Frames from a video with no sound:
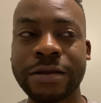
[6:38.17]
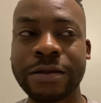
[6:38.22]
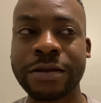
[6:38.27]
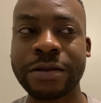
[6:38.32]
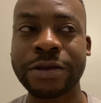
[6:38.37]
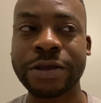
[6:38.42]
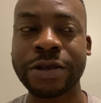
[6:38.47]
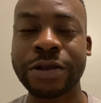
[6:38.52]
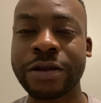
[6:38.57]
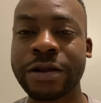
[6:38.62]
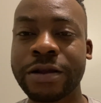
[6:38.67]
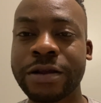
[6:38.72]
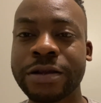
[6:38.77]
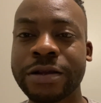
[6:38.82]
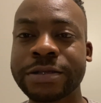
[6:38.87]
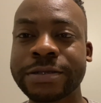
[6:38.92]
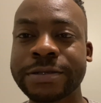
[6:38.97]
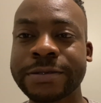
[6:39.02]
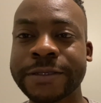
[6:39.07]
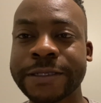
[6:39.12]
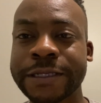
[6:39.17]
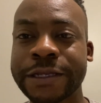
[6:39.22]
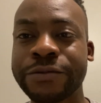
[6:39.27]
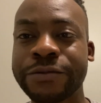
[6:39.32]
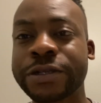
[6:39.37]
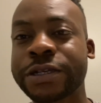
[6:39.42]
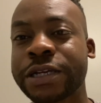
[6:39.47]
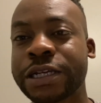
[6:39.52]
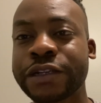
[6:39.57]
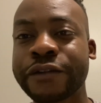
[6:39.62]
you're not on seed
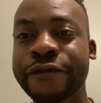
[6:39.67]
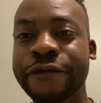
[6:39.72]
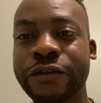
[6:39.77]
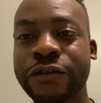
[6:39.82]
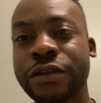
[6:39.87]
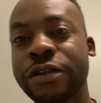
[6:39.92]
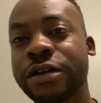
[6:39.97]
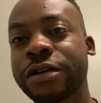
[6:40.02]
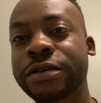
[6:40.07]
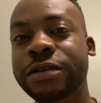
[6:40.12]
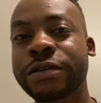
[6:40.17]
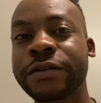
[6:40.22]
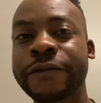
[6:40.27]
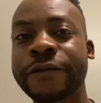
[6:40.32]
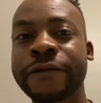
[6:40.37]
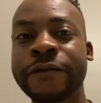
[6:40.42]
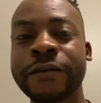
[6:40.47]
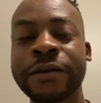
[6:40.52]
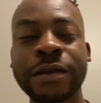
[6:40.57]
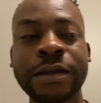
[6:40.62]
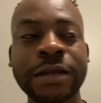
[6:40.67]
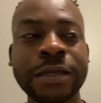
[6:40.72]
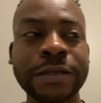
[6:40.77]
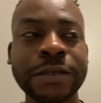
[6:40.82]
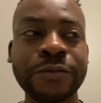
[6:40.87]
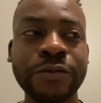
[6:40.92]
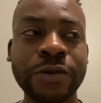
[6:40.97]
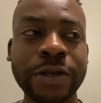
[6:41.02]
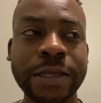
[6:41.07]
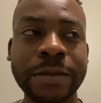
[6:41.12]
retention for long enough to
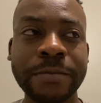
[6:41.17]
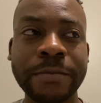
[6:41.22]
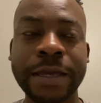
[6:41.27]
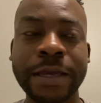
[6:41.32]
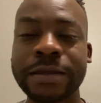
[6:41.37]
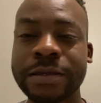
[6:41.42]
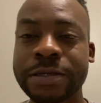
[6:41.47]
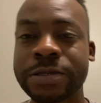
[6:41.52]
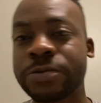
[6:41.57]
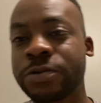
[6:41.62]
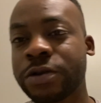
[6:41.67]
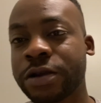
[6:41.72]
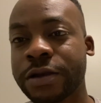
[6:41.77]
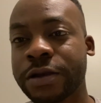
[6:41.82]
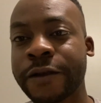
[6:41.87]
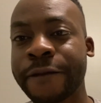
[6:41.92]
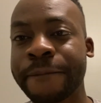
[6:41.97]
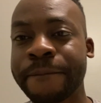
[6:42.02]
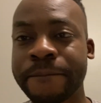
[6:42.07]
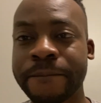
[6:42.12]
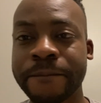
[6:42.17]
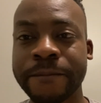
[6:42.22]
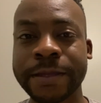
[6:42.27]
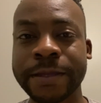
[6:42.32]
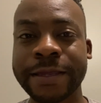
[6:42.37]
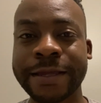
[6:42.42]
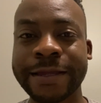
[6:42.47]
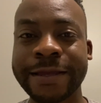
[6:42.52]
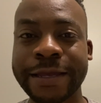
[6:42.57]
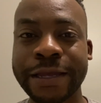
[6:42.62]
really make this work. But
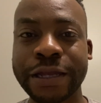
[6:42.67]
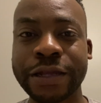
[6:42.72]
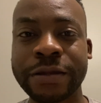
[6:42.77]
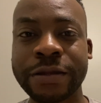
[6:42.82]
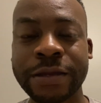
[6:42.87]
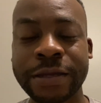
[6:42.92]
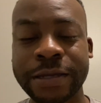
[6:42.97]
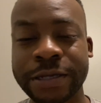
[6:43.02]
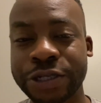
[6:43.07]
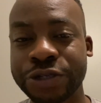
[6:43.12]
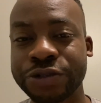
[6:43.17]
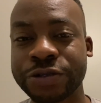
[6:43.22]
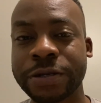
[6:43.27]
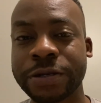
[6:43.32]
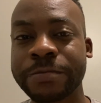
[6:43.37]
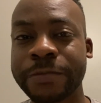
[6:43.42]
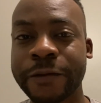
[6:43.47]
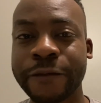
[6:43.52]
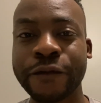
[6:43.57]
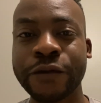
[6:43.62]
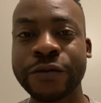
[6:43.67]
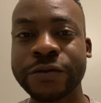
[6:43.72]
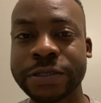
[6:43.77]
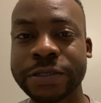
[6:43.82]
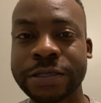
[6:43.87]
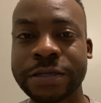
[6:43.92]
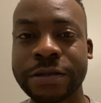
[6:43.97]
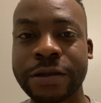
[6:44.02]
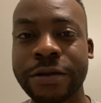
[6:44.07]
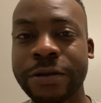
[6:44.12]
then again, you shouldn't be
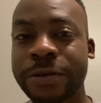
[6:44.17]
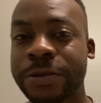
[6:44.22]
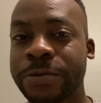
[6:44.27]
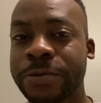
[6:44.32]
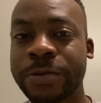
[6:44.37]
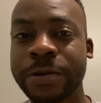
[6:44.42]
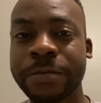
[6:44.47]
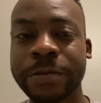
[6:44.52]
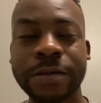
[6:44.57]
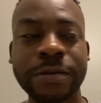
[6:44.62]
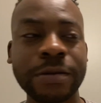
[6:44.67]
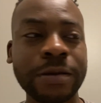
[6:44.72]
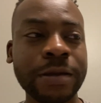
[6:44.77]
focusing on the woman.